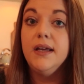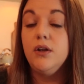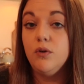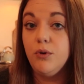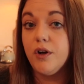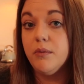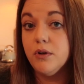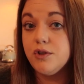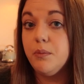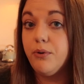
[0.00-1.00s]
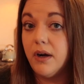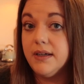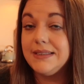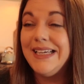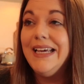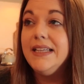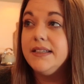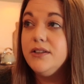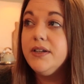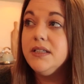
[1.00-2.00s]
you know, a more commercial product,
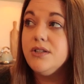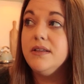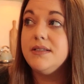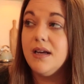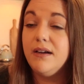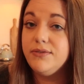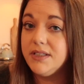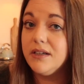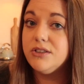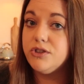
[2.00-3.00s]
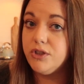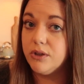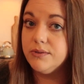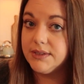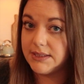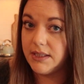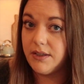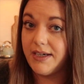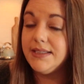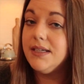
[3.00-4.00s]
then look into the Tuff Duck Stone
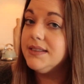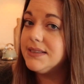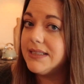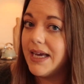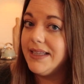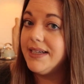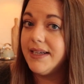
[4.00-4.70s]
Sealer. It does say that